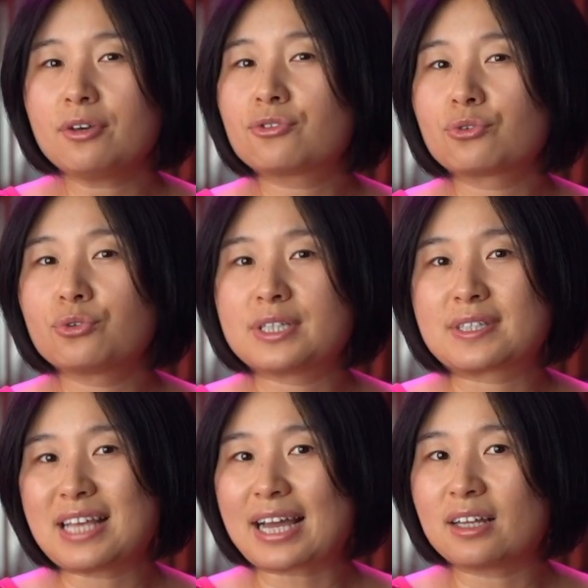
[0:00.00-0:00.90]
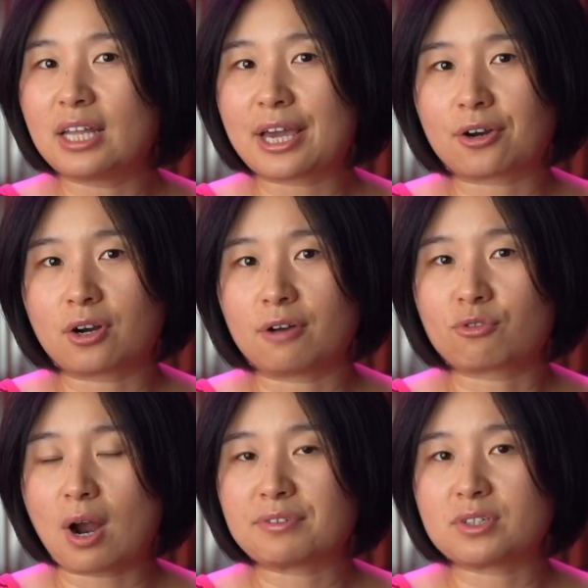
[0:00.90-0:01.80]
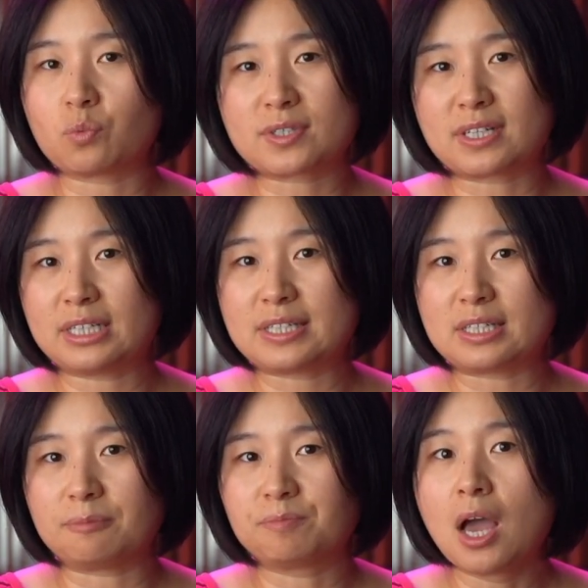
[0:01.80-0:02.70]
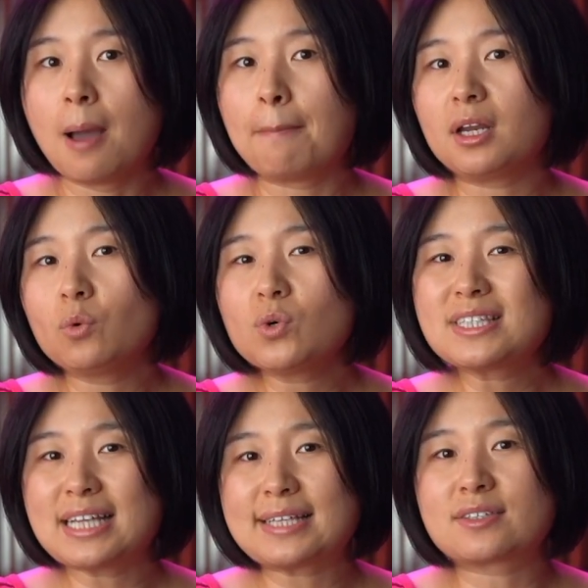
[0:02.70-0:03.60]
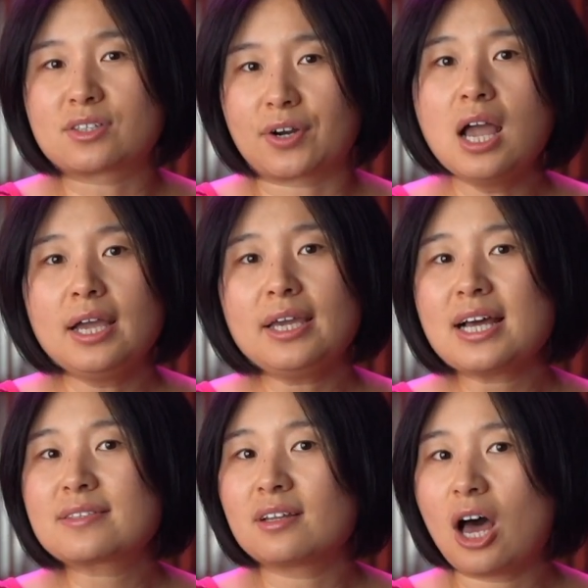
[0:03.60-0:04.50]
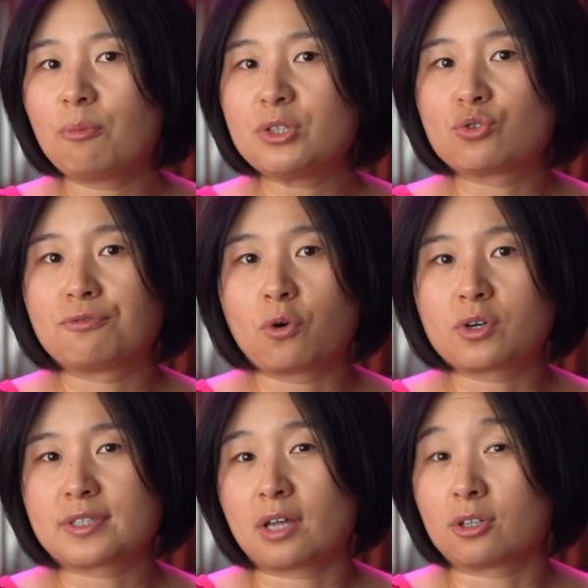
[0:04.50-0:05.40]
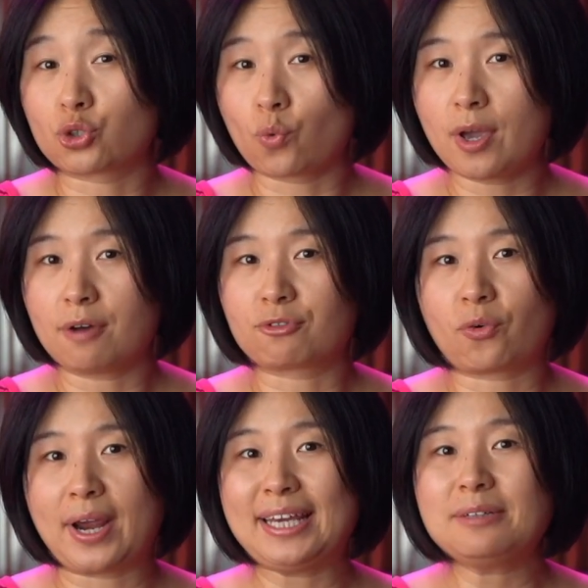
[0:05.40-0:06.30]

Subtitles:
through this second layer of gravity wasn't easy, but it was necessary. It has allowed me to focus on the joy of creating